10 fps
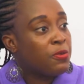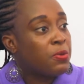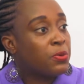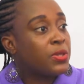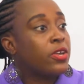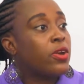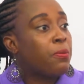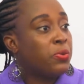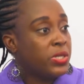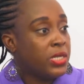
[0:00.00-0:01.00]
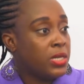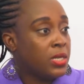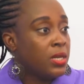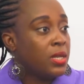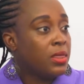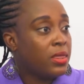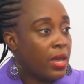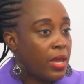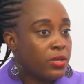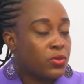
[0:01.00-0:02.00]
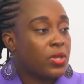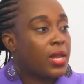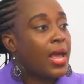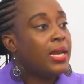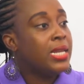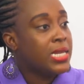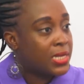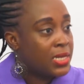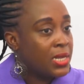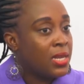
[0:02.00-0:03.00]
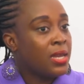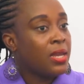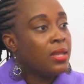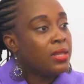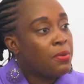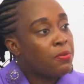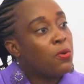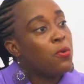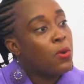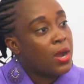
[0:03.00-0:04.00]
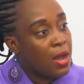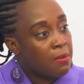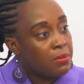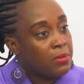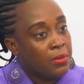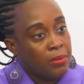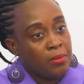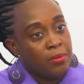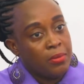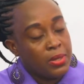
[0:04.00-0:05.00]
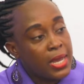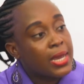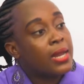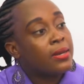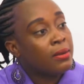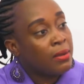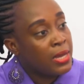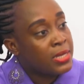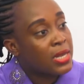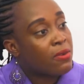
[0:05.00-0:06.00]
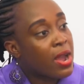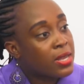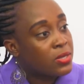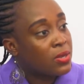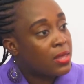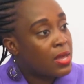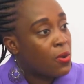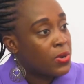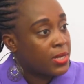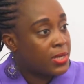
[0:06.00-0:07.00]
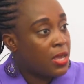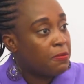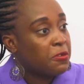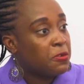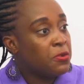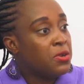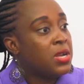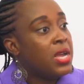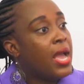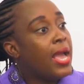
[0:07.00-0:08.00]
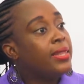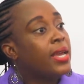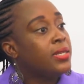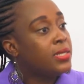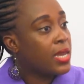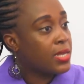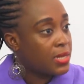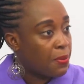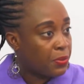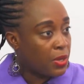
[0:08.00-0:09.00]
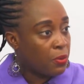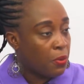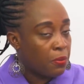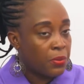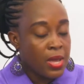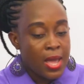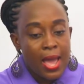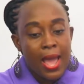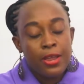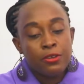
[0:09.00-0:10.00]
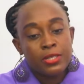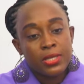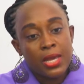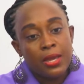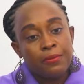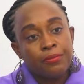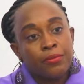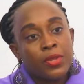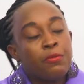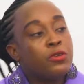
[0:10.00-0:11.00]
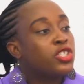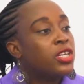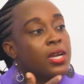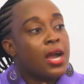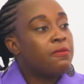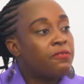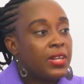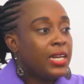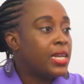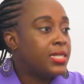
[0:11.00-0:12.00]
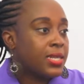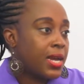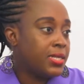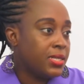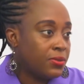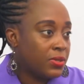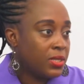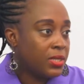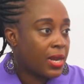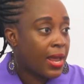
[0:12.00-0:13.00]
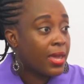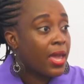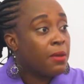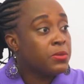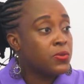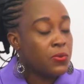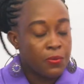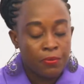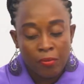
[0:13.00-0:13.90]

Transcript: of people that you are putting there, so that at least the people who come, they can interact together on the table and then take something home. And you see, people shouldn't come feeling entitled that I came to